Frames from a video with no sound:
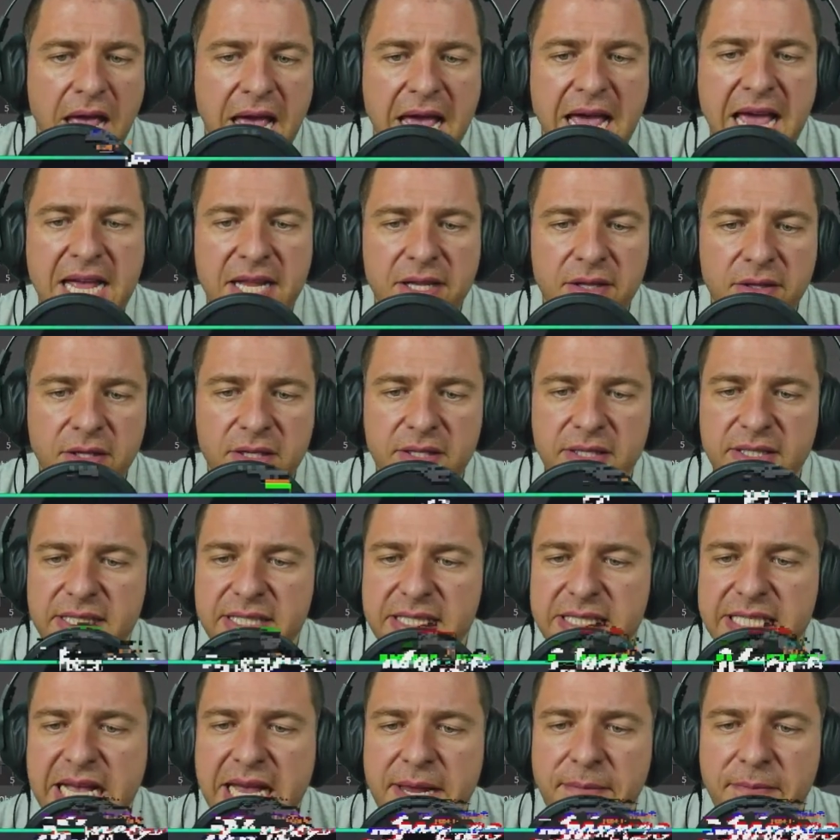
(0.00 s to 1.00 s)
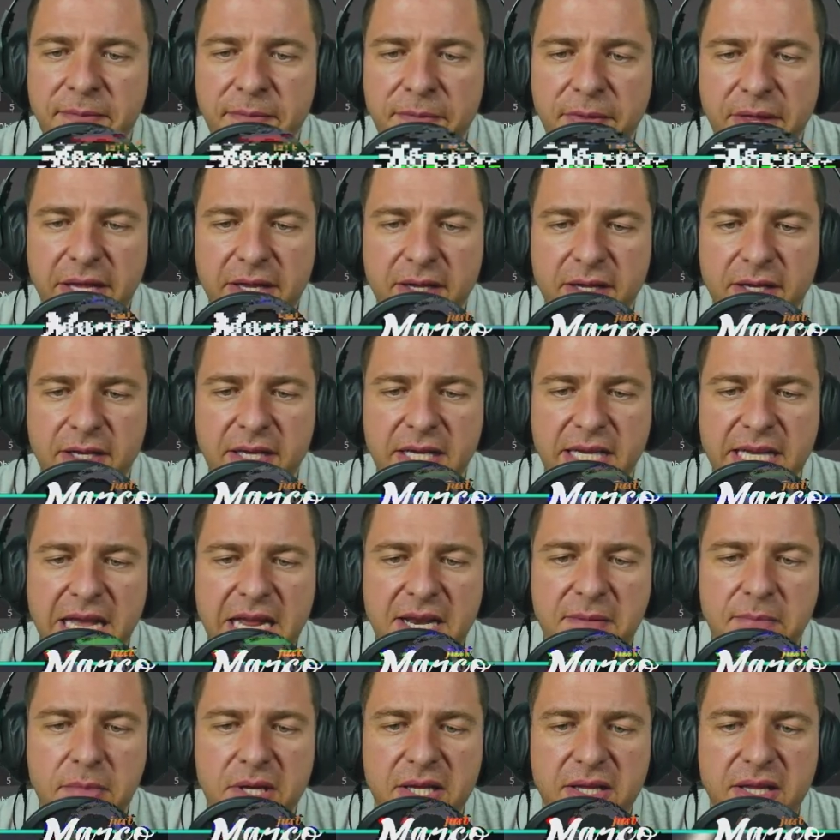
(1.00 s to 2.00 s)
And same thing
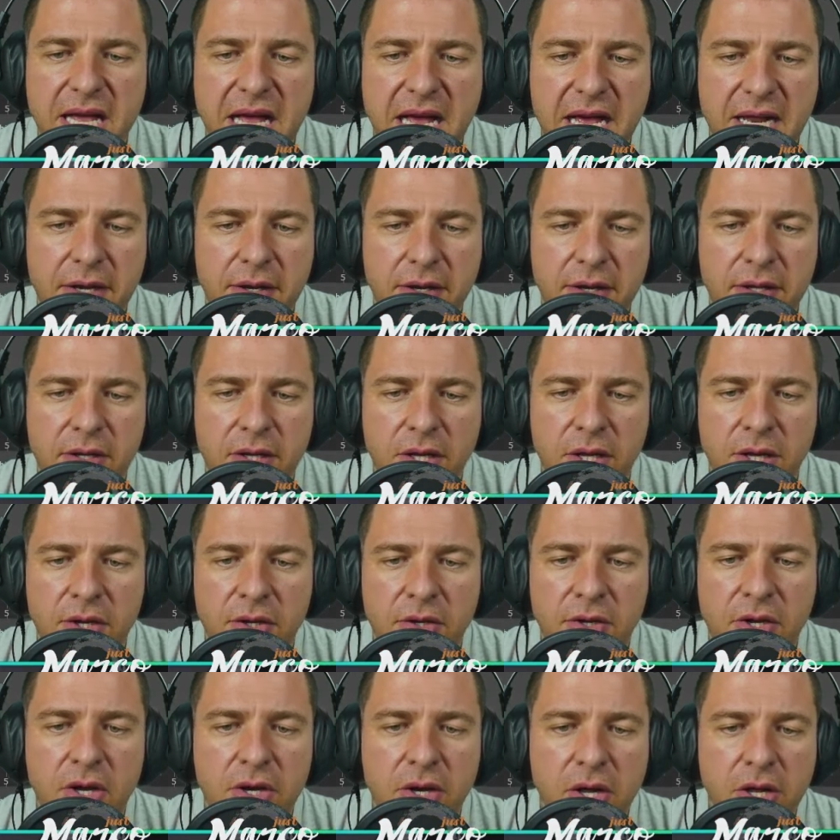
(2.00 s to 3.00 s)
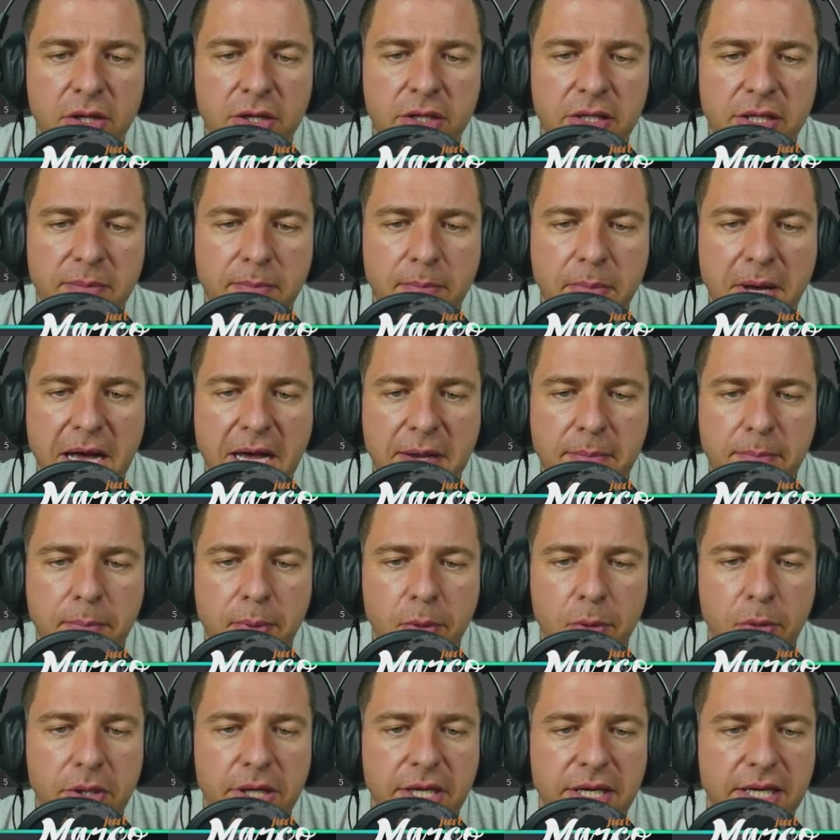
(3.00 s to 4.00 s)
can be done not only by
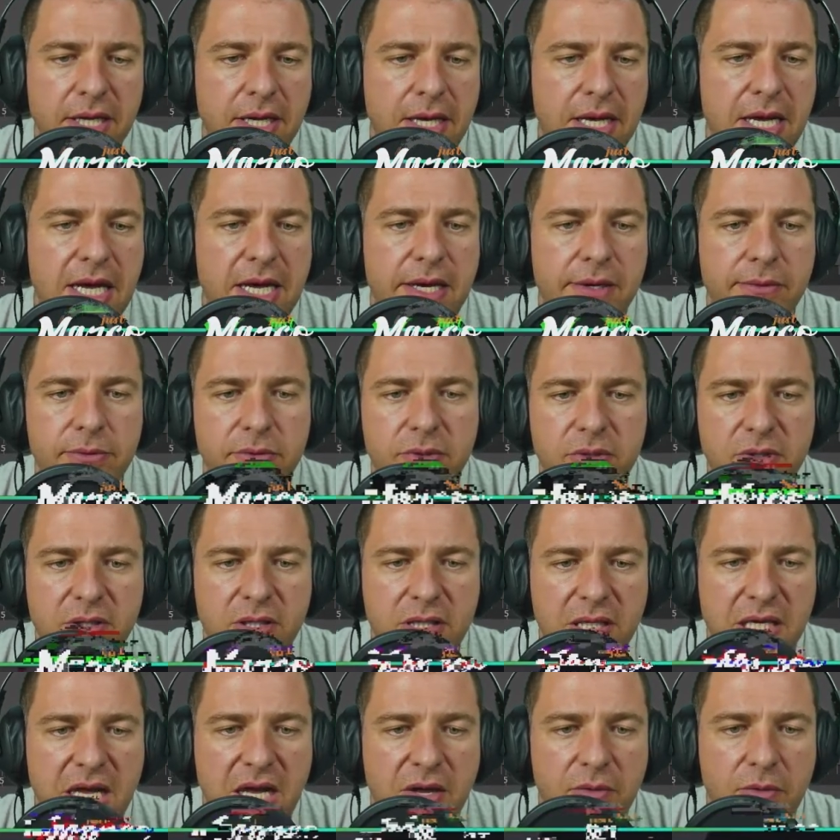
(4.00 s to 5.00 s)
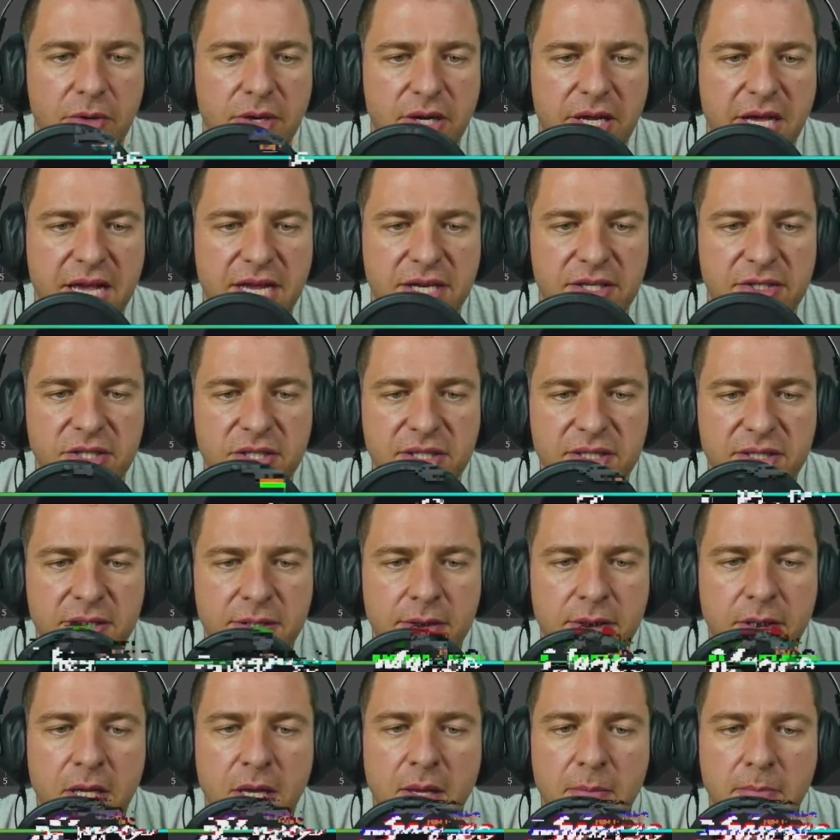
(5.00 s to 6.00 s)
pulling out our edges,
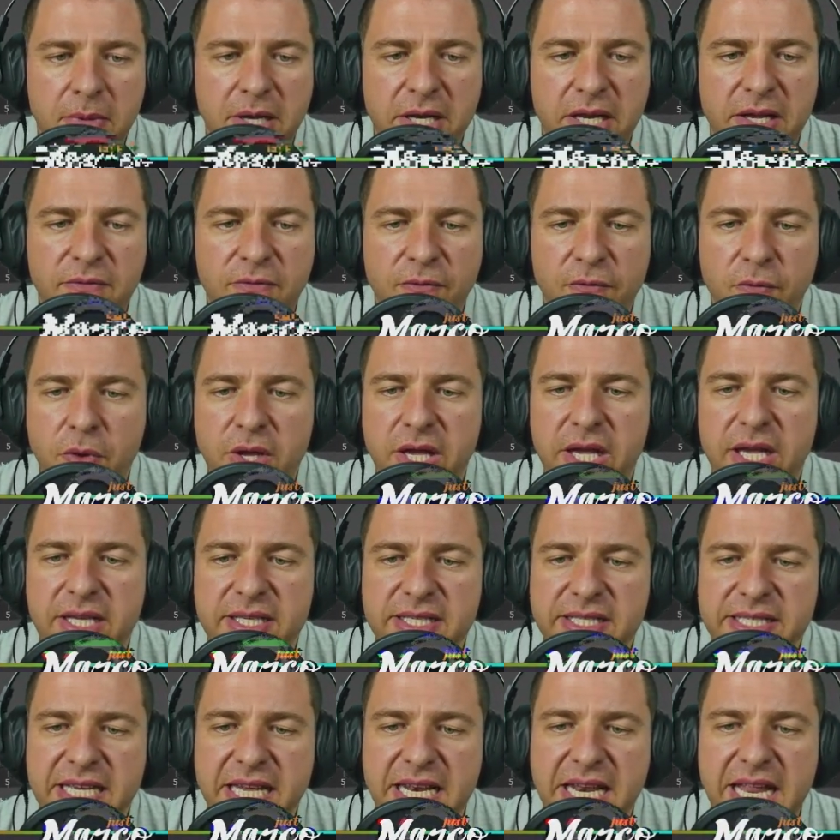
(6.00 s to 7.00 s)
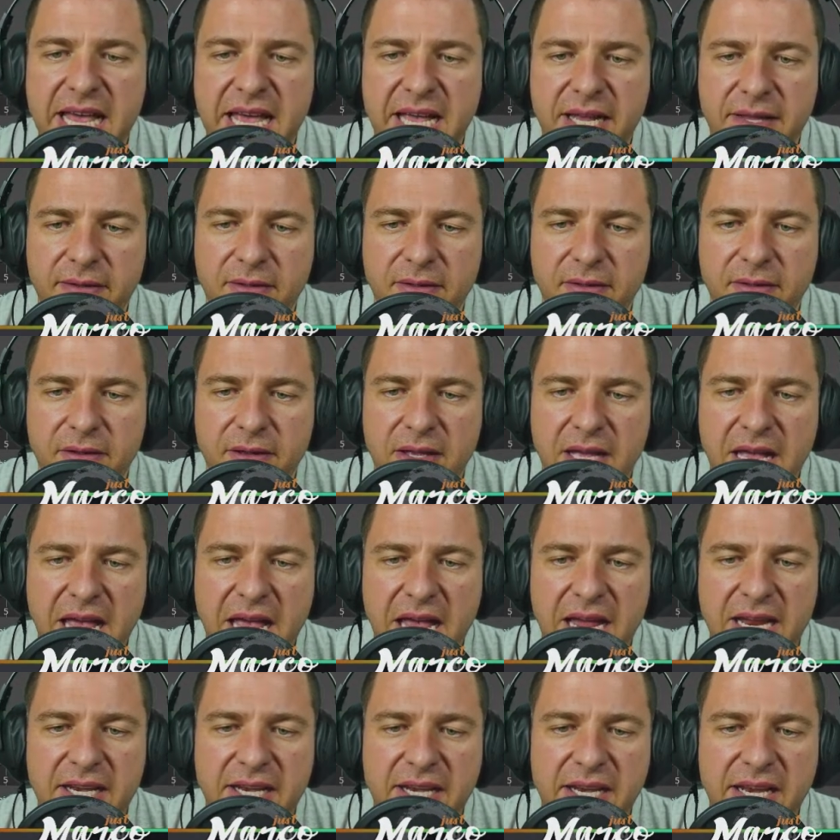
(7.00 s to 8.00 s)
but if we select
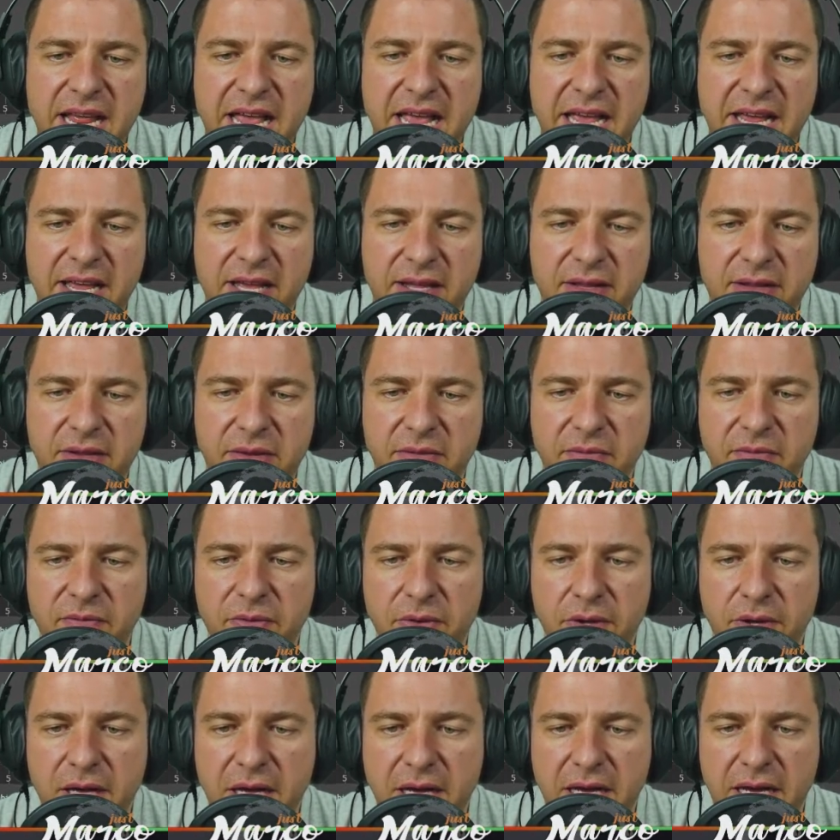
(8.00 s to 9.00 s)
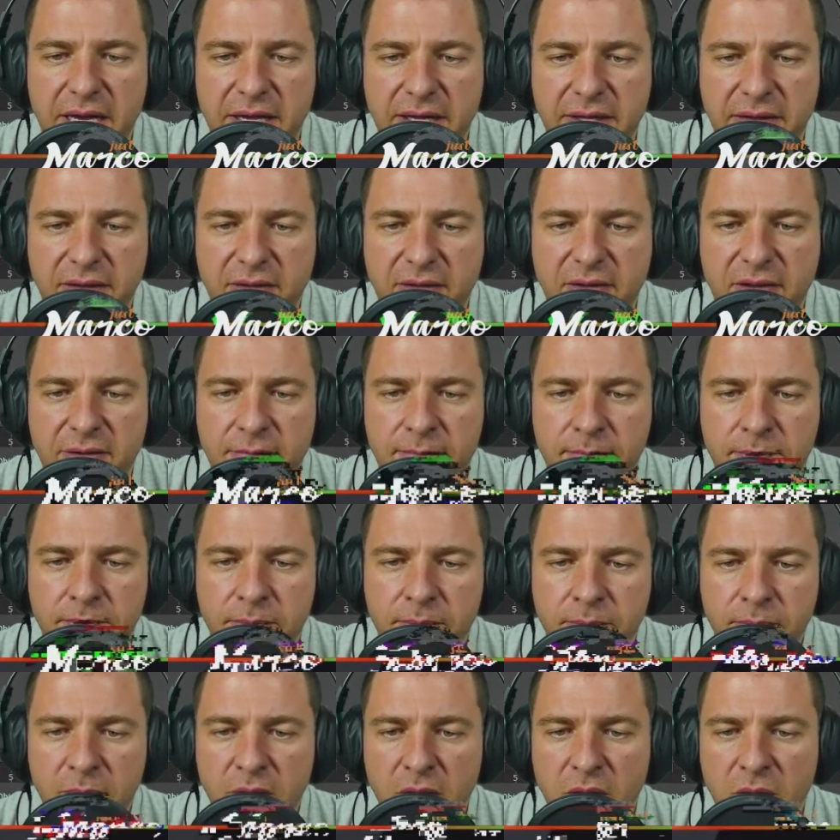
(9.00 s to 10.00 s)
a negative height,
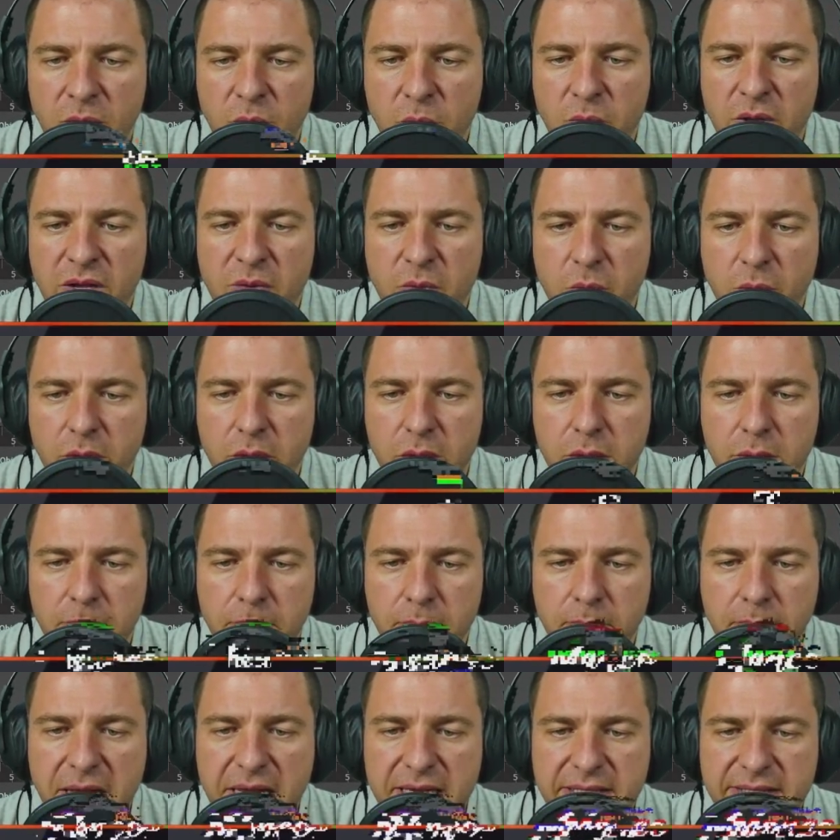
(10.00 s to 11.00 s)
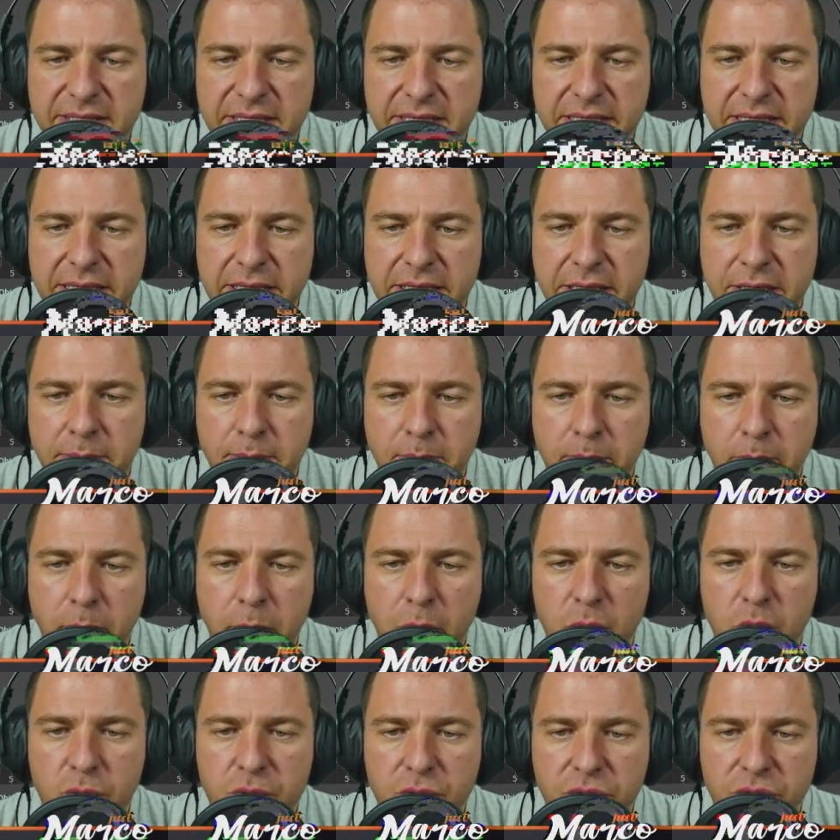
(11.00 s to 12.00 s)
we will basically
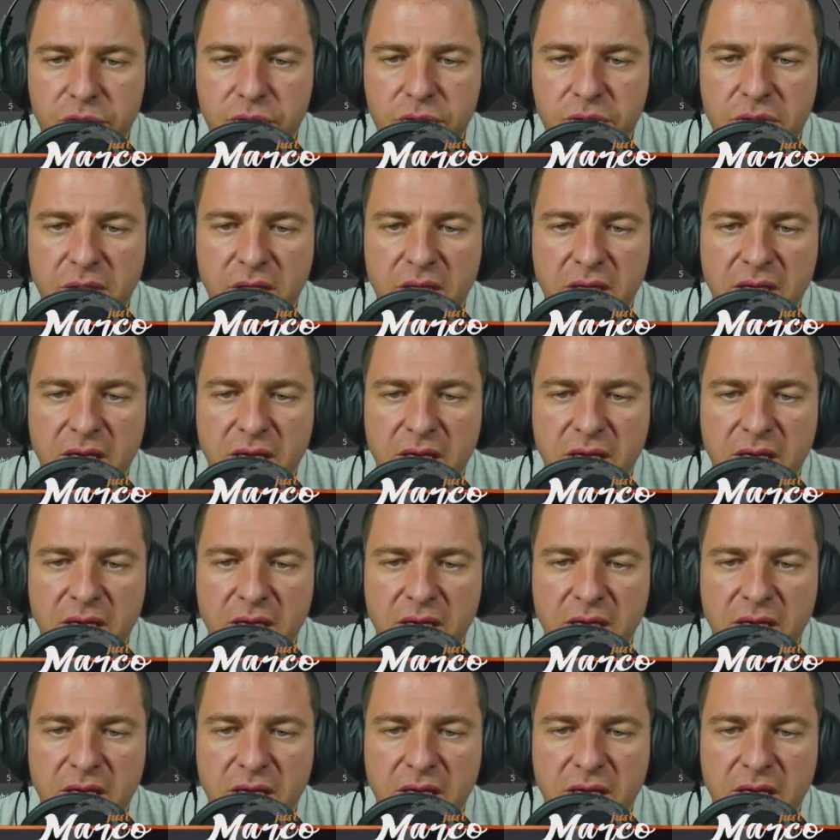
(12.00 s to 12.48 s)
push